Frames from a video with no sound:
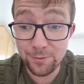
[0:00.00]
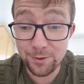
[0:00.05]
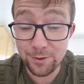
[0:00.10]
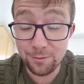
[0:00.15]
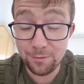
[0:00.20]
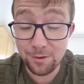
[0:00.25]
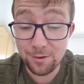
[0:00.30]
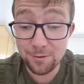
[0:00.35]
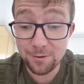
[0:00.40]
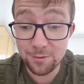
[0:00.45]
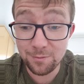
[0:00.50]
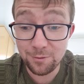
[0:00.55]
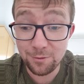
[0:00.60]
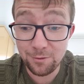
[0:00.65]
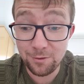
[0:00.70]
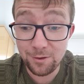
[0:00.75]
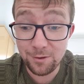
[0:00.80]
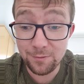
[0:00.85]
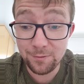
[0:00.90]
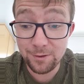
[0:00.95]
I was
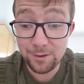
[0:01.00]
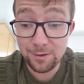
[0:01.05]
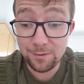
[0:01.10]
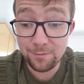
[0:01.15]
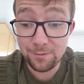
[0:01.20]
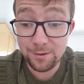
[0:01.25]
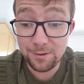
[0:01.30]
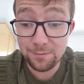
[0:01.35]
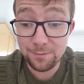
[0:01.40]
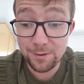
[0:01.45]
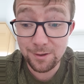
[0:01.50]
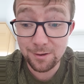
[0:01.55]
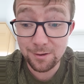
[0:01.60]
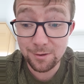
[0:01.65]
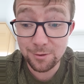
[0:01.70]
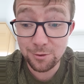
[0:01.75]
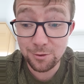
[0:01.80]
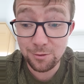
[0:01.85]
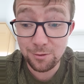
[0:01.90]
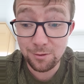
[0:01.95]
surprised where Wiesberger
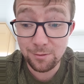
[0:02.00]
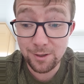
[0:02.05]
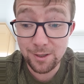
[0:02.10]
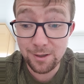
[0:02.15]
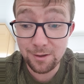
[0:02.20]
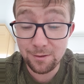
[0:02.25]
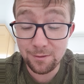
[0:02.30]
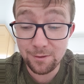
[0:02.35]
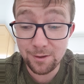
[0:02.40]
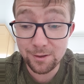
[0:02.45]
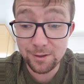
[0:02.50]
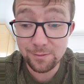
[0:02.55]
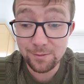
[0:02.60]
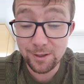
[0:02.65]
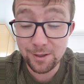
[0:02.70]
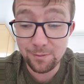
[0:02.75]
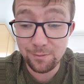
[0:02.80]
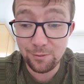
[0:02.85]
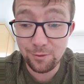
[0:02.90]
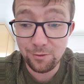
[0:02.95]
threw it away because after
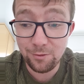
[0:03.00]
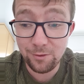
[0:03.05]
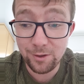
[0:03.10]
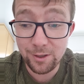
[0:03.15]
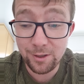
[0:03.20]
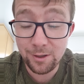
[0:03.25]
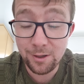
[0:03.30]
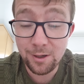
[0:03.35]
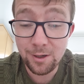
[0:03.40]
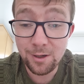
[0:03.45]
making birdie